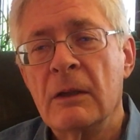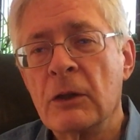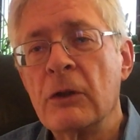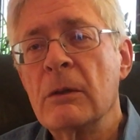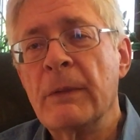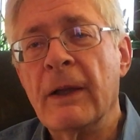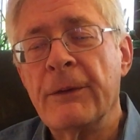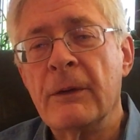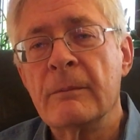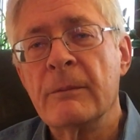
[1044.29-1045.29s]
Learn
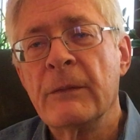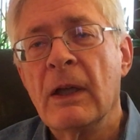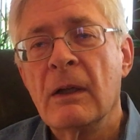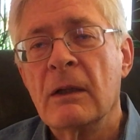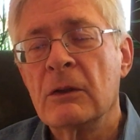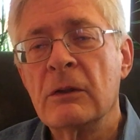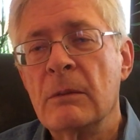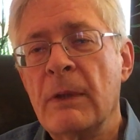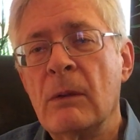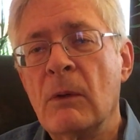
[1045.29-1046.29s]
about them.
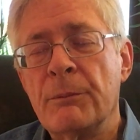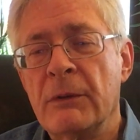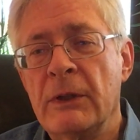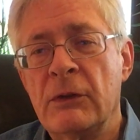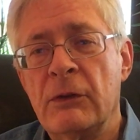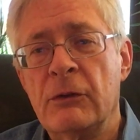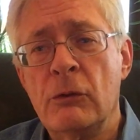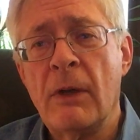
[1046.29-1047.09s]
Learn about what prejudices